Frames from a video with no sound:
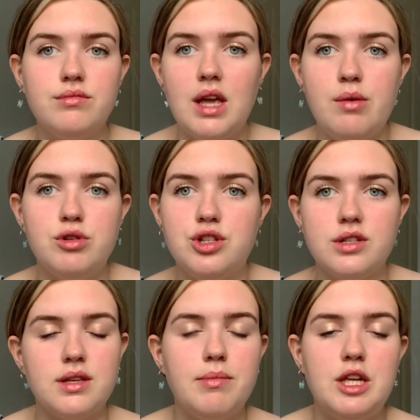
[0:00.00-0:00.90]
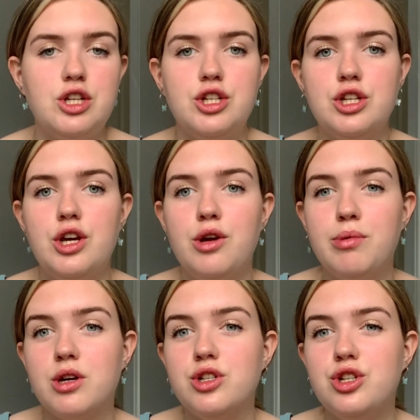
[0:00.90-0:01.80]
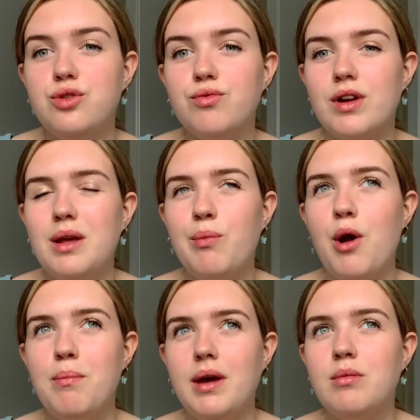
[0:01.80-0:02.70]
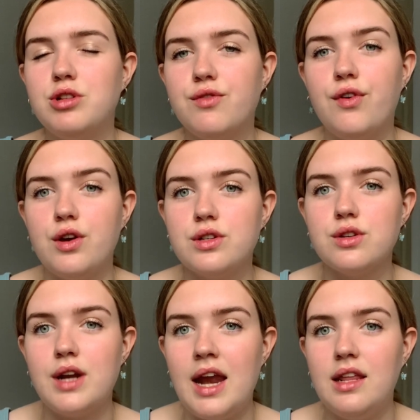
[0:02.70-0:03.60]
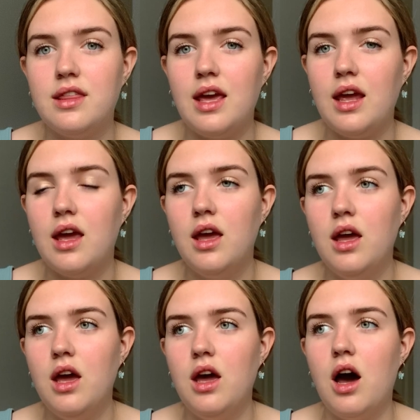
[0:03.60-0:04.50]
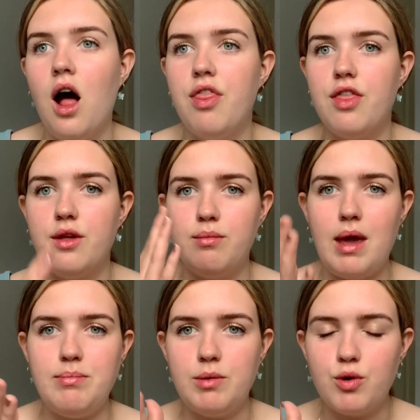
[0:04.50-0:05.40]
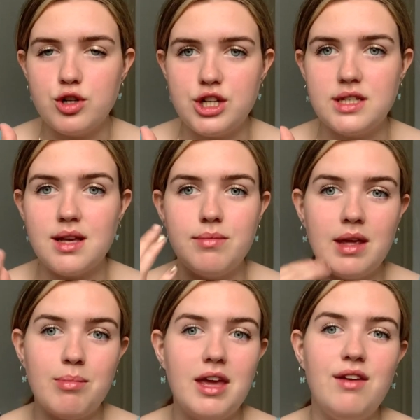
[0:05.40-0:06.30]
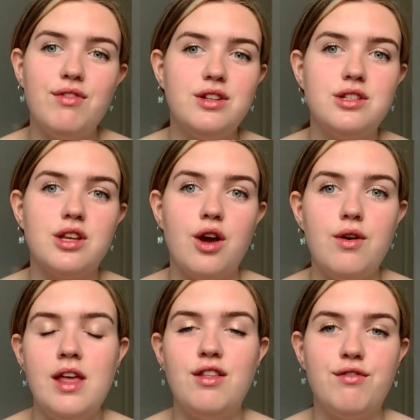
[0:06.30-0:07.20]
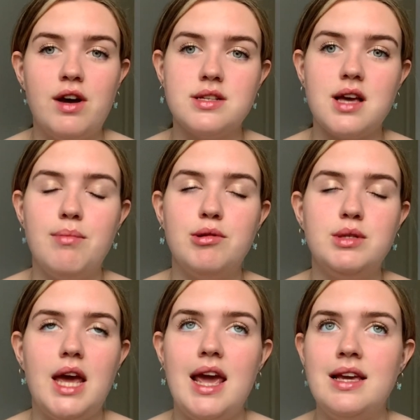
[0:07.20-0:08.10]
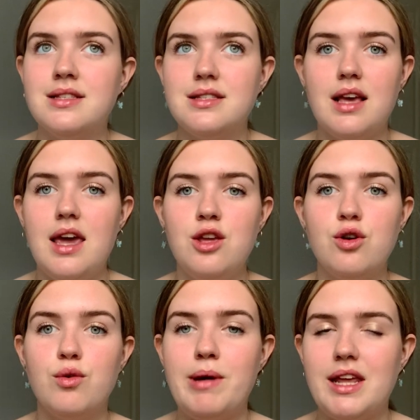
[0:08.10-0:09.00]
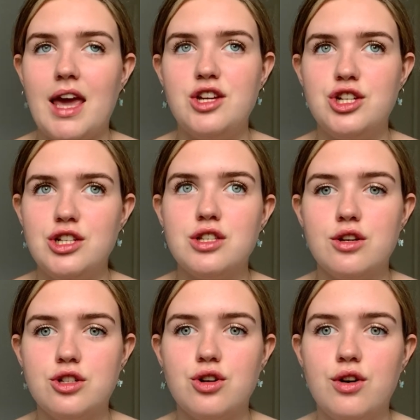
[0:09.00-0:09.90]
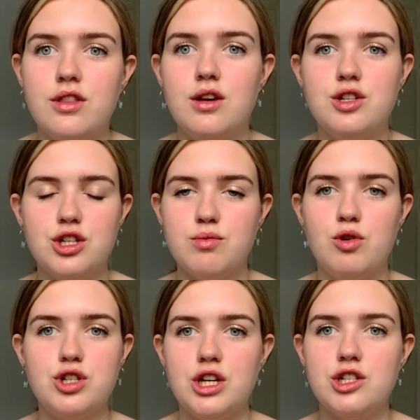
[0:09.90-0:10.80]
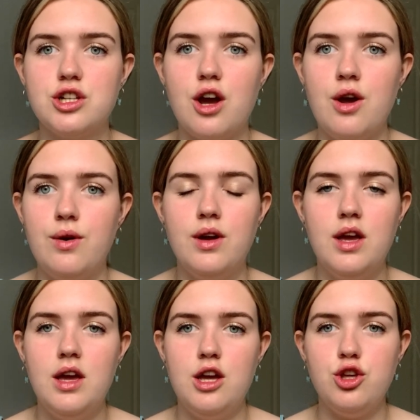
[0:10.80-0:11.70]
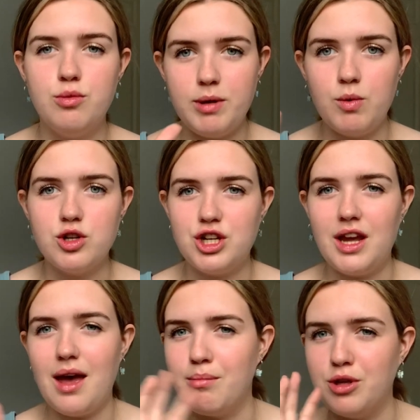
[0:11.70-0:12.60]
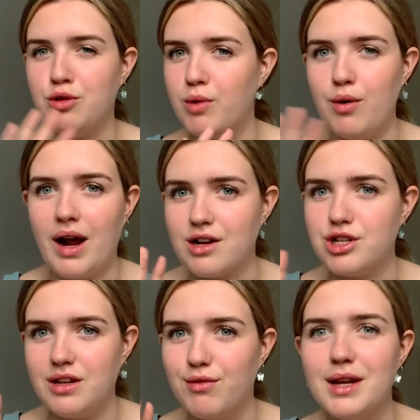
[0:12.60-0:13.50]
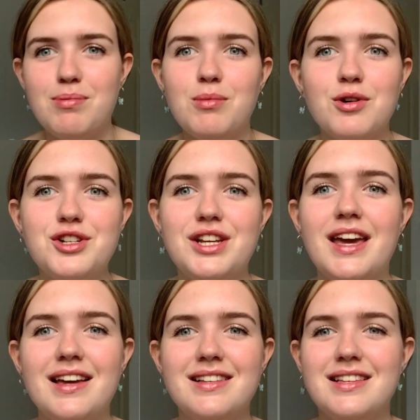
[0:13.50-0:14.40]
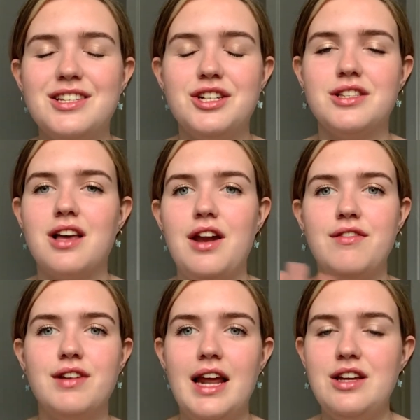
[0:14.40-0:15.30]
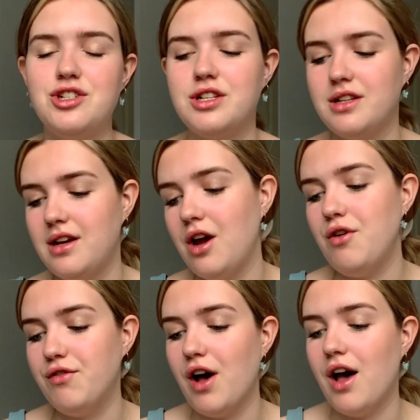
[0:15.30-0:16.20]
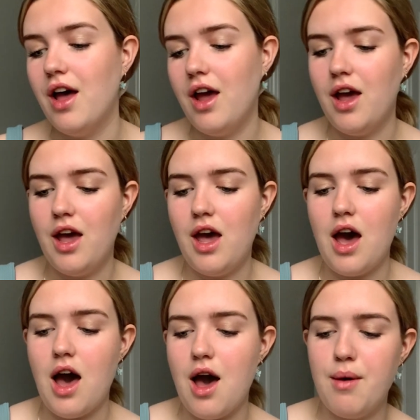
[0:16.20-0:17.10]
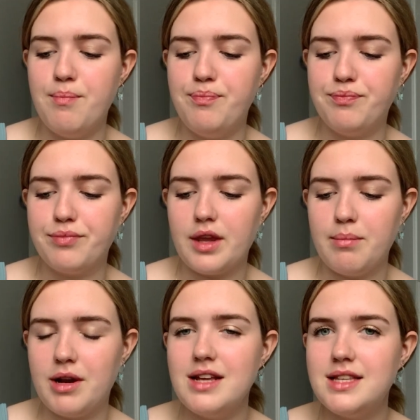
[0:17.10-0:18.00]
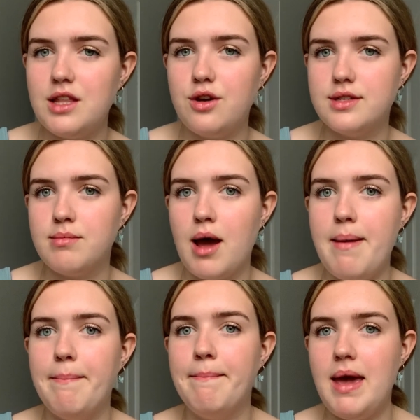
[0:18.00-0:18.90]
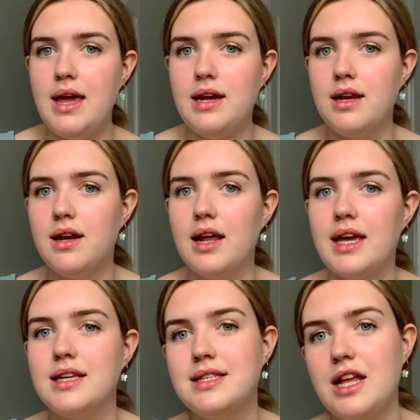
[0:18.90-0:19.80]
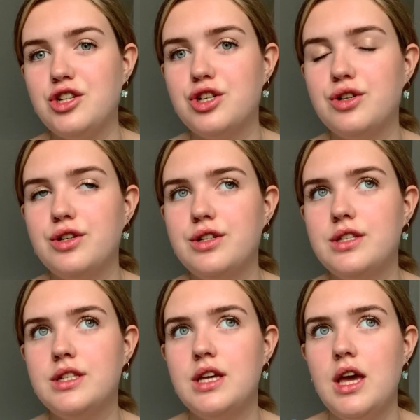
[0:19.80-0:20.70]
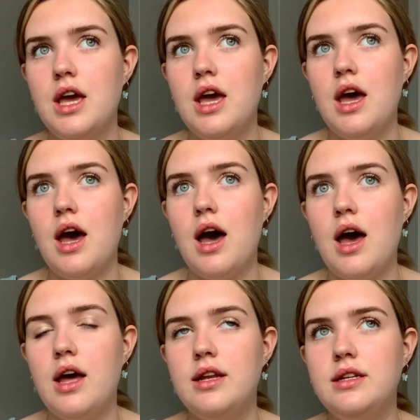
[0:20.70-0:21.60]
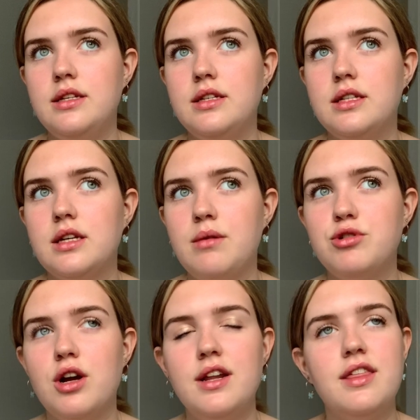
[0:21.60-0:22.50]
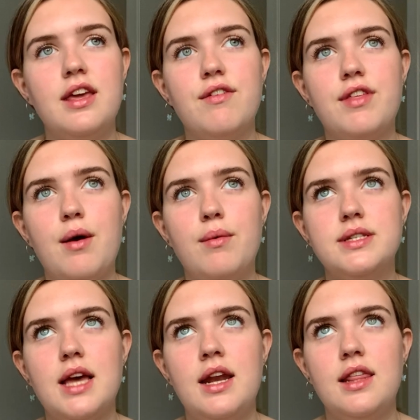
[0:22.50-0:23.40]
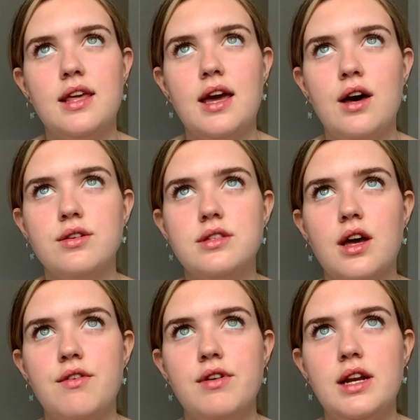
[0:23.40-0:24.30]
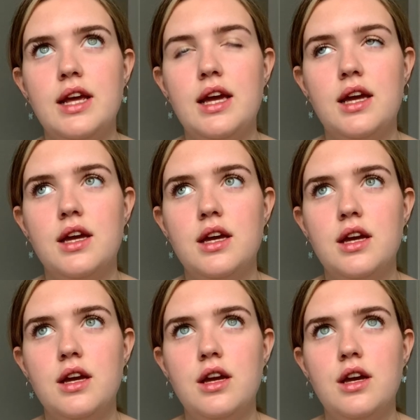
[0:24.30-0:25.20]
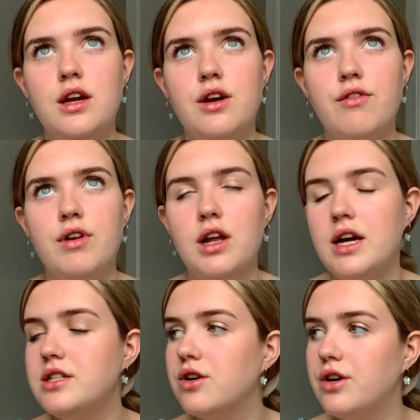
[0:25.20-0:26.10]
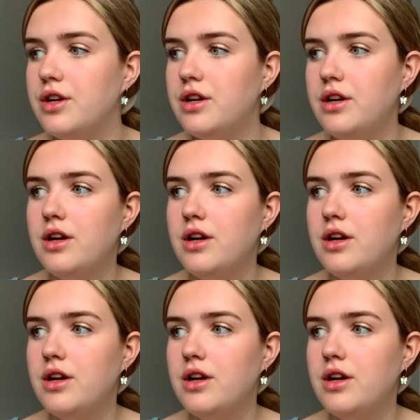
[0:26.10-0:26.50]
It was just something to do because you really won't be able to focus on anything other than maybe watching something. But even so, in the first couple of days, your medication is so strong that just watching a show, you'll be watching it, but you won't actually really be watching it because it's just kind of glazed over. But I'd say those are my main like essentials. And I'm trying to think if there was anything else that I really relied on.